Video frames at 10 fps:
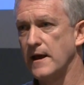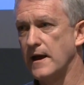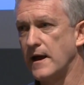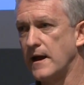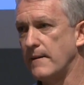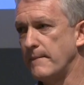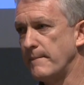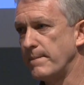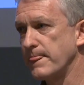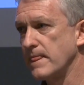
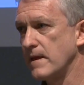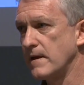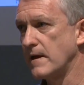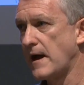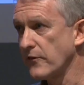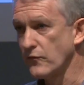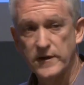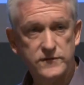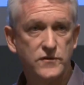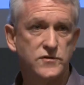other
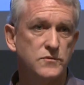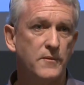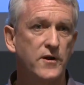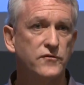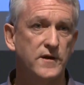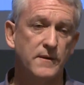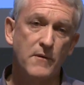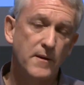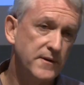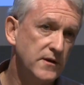research or monitoring. It
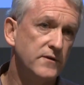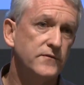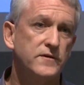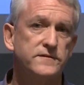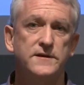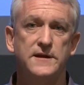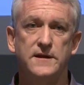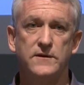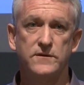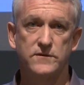might be
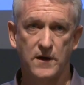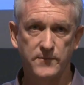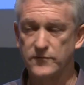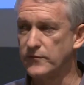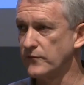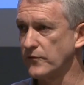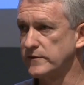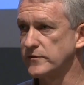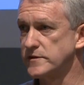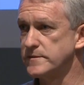university type of
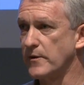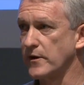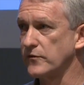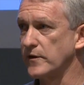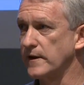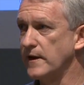research and monitoring,